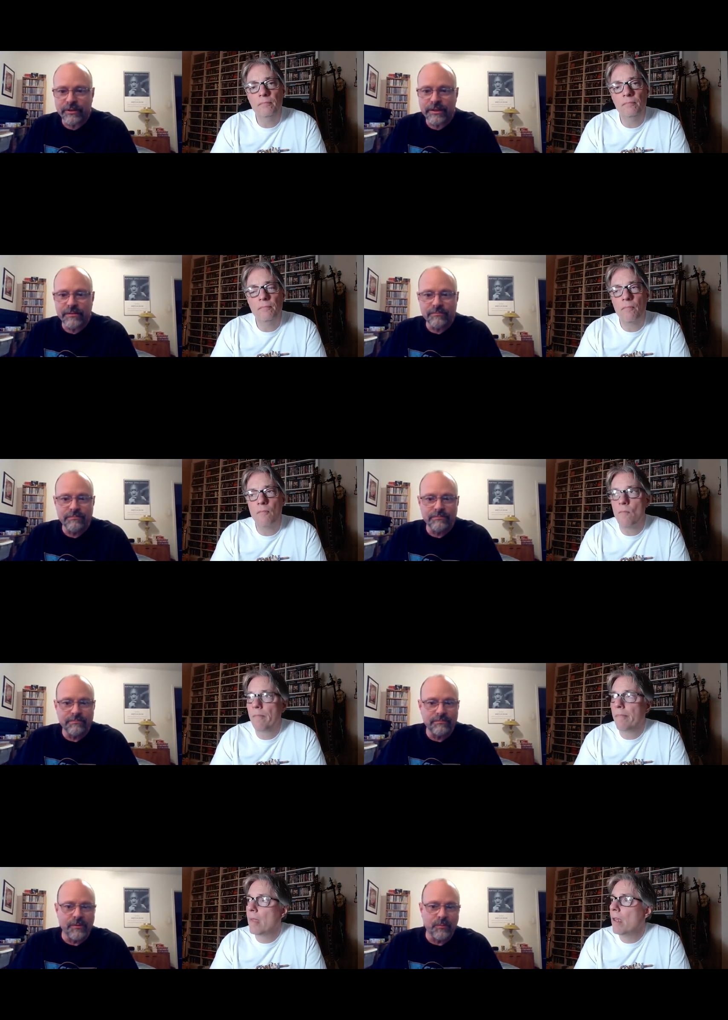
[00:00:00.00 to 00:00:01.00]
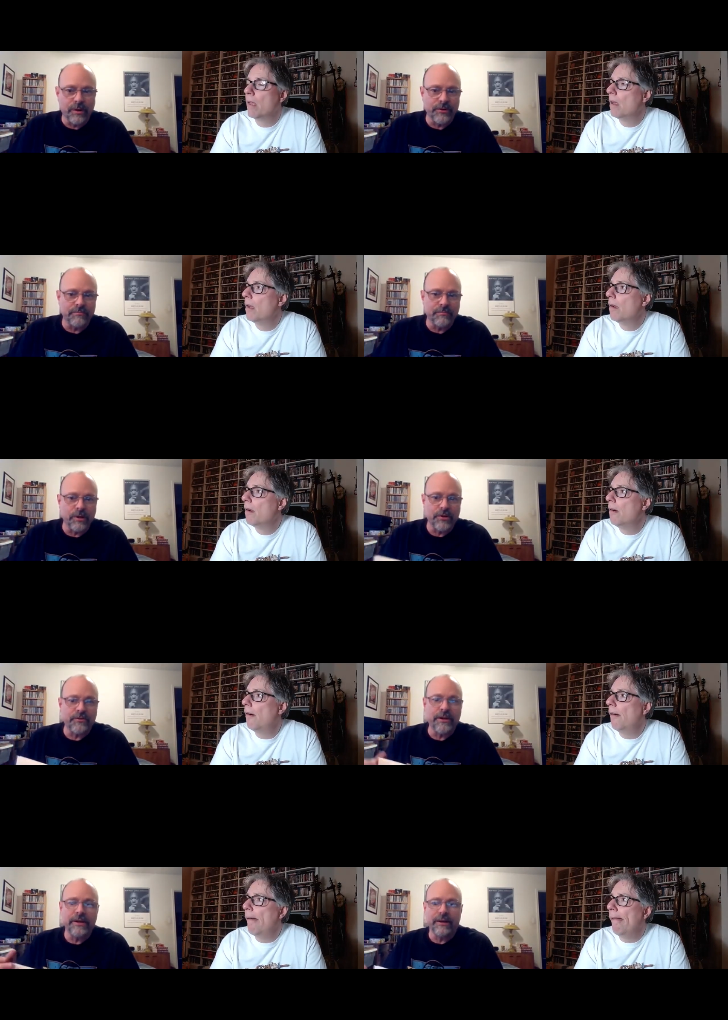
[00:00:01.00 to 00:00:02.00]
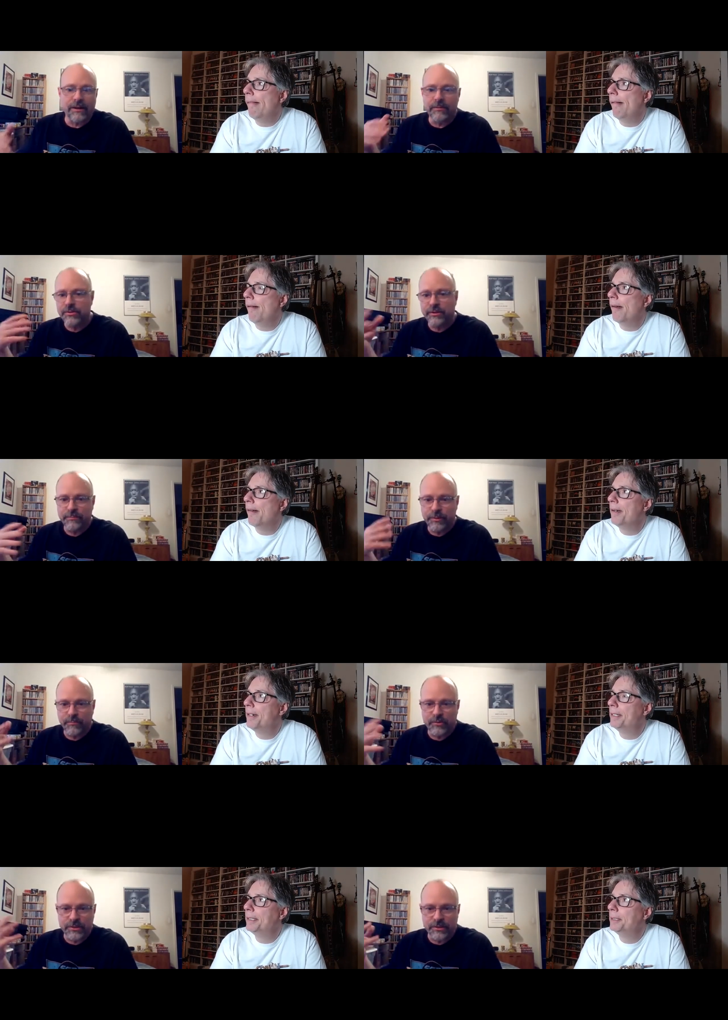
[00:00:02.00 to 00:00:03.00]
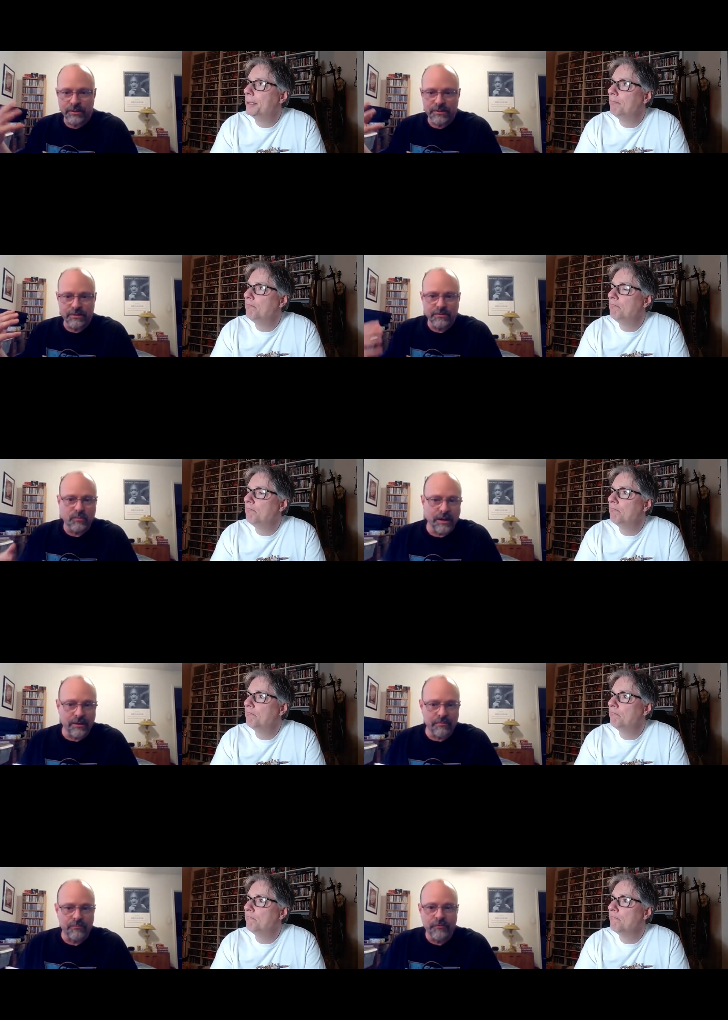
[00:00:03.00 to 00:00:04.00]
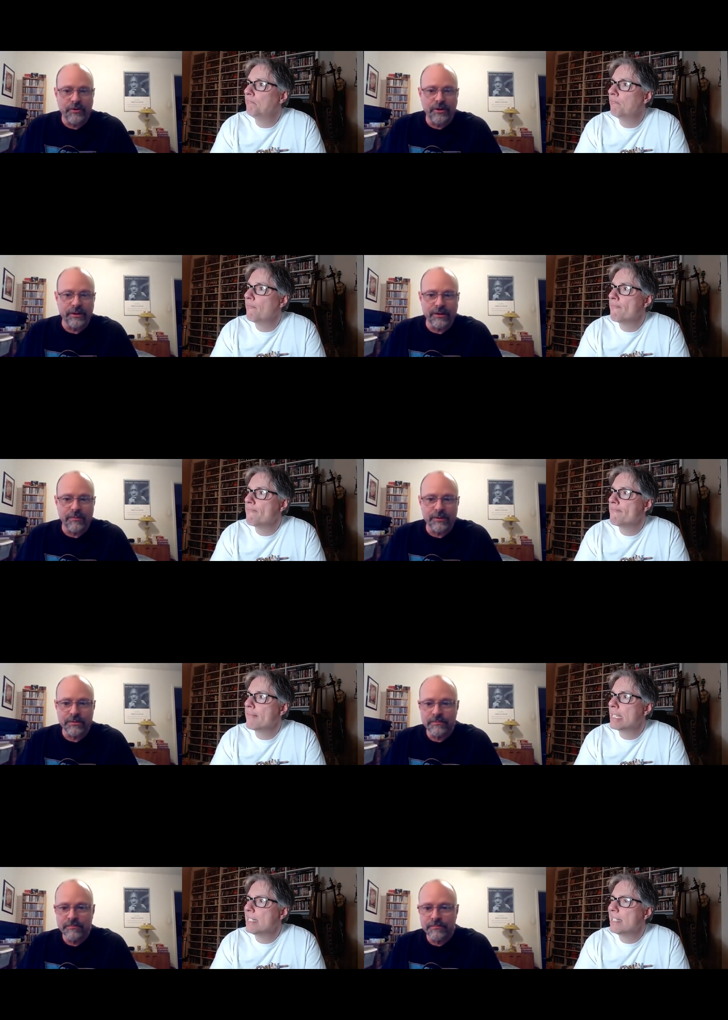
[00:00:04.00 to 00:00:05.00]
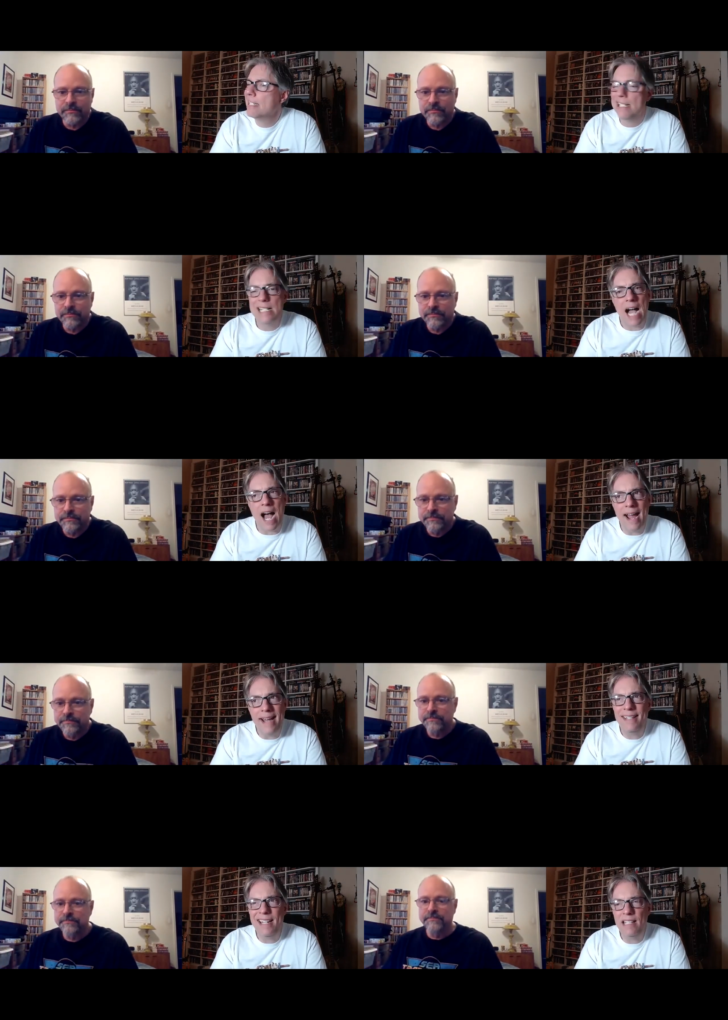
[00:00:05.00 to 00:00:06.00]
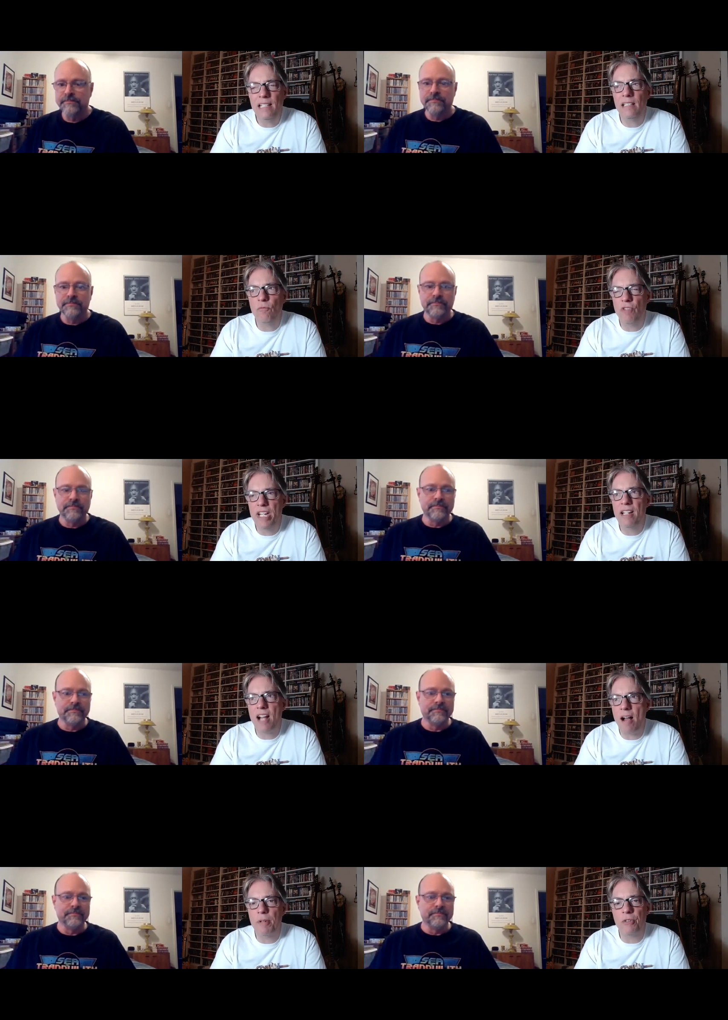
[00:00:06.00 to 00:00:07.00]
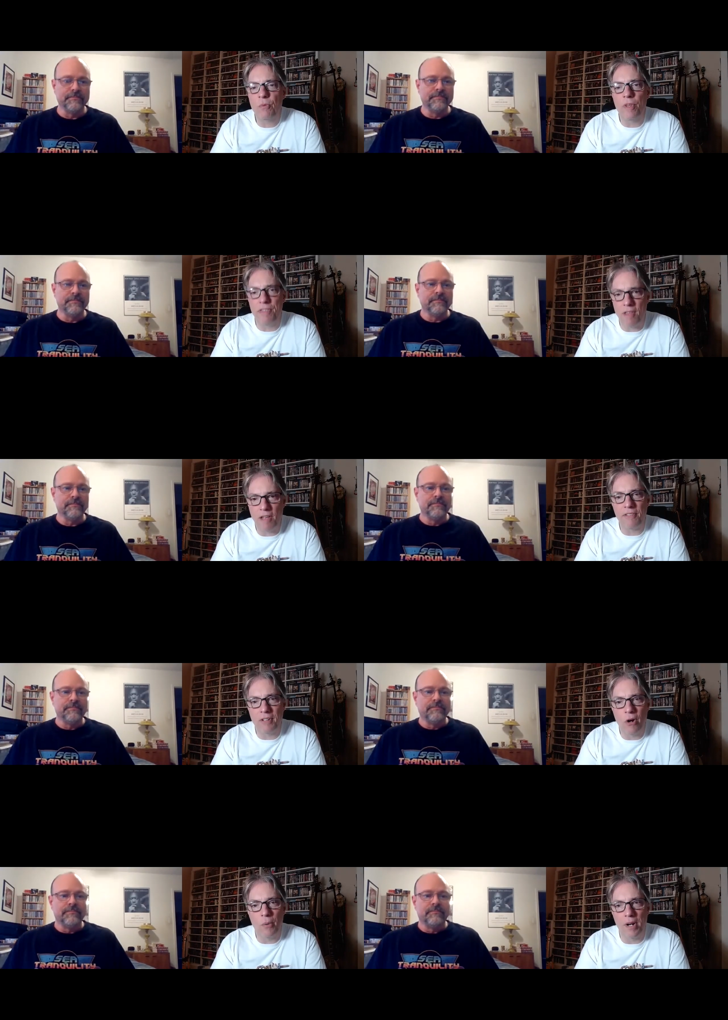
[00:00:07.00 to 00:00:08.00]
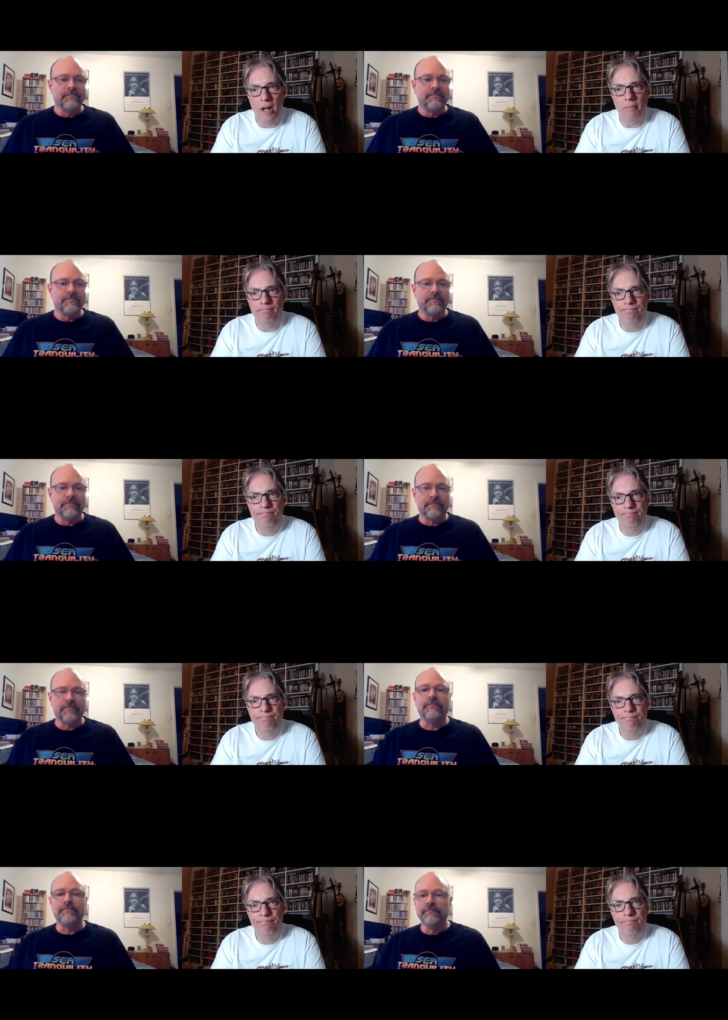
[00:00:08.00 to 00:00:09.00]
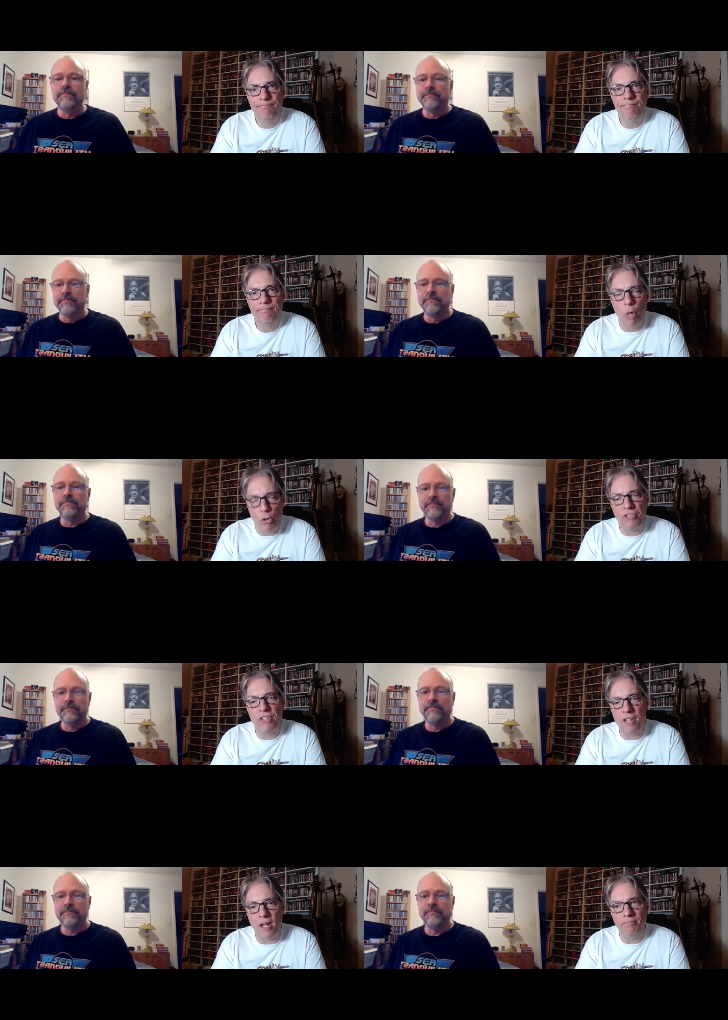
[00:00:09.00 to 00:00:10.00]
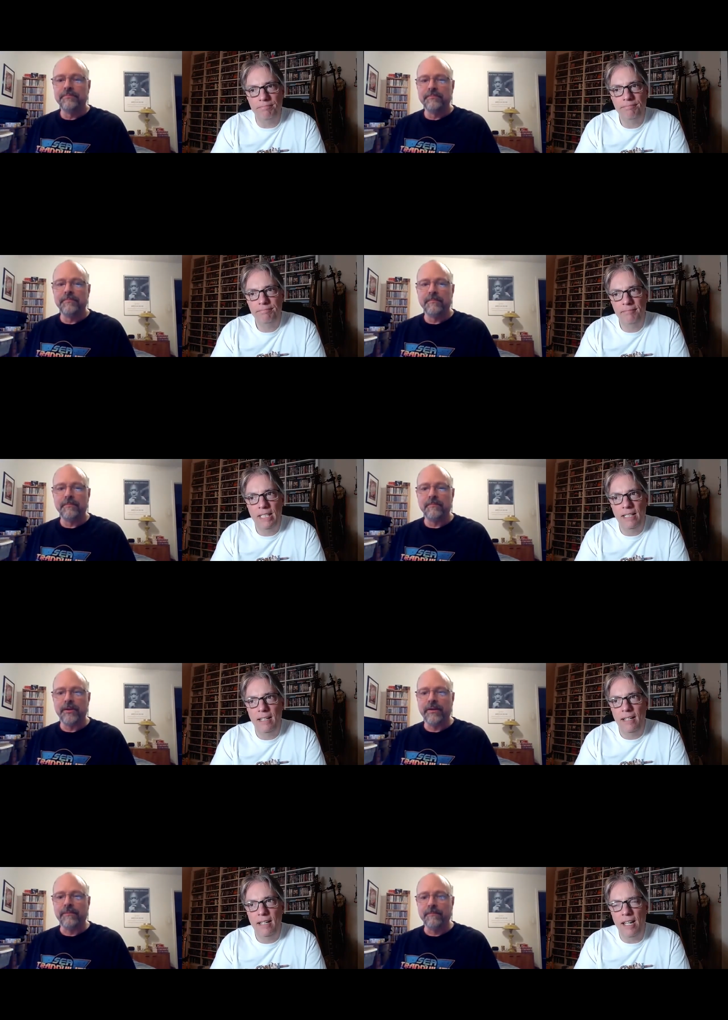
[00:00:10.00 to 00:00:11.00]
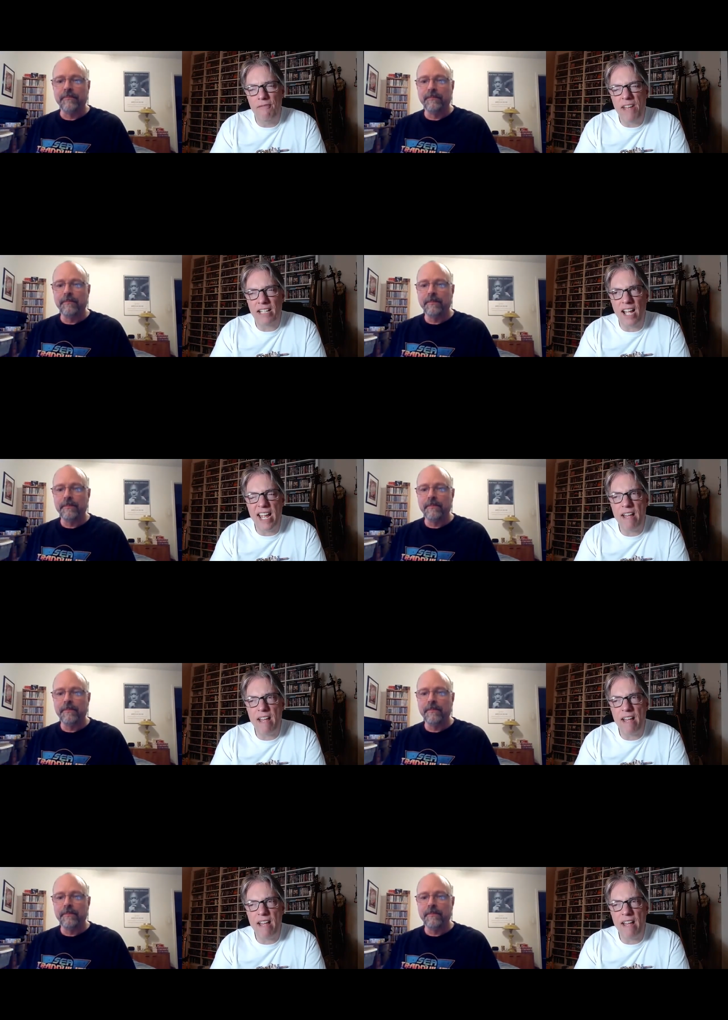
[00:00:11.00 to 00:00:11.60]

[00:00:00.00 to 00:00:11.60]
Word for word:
Speaker 1: to read? When you're when you're reading comics, do you pick music to listen to while you're reading comics?
Speaker 2: I tend to read comics with nothing going on hmm. most of the time.
Speaker 1: Yeah. In
Speaker 2: fact, I